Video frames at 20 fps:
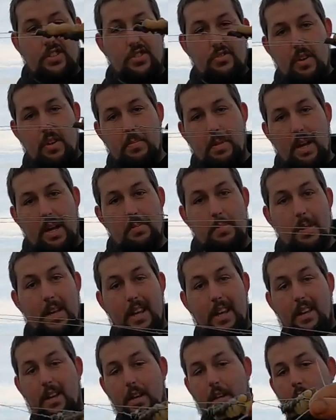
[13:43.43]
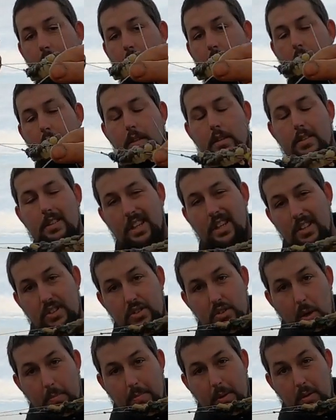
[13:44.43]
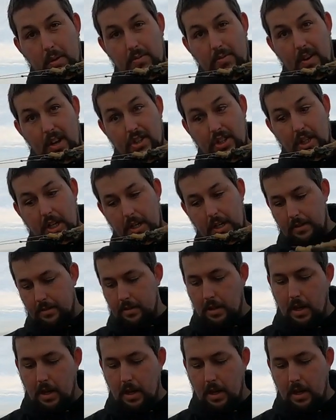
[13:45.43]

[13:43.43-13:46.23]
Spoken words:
streamlined bait to get scooped out as far as you can.